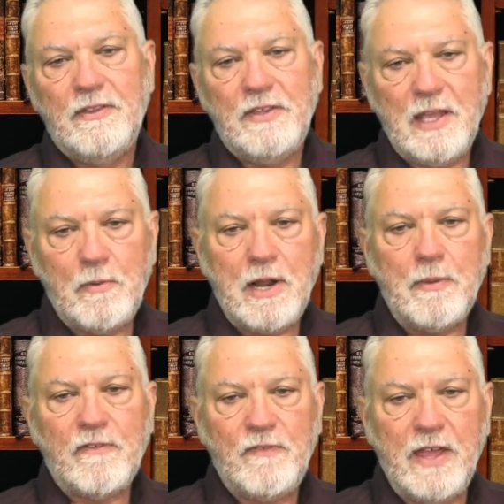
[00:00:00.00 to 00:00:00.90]
The
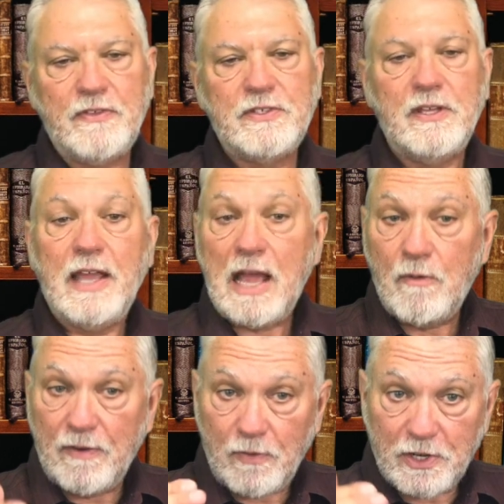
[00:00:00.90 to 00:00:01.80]
Abrahamic faiths,
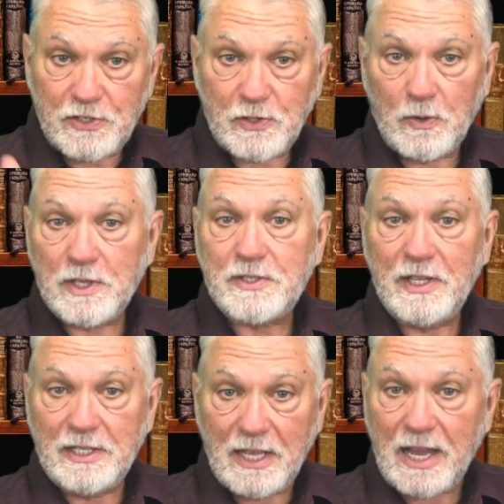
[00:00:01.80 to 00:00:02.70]
however, assure us
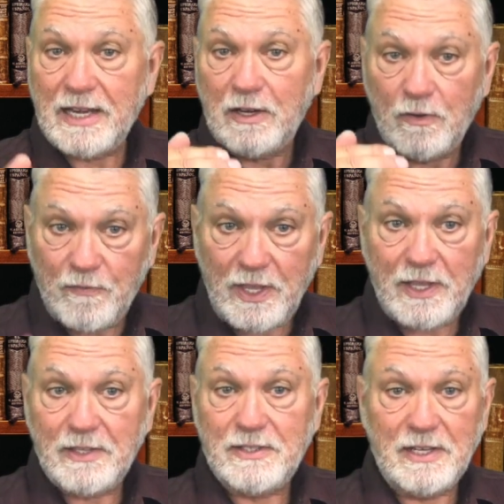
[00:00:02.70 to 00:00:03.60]
that God
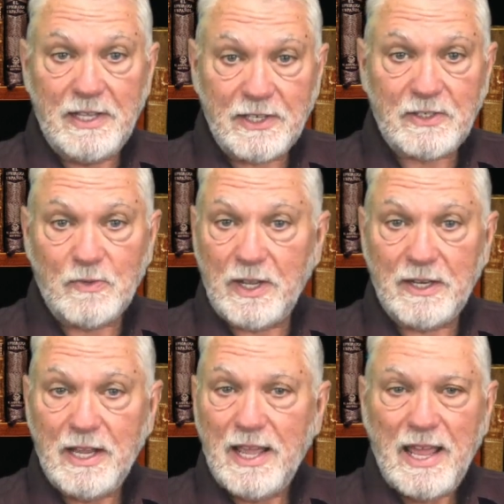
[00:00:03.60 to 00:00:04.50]
intervenes in history and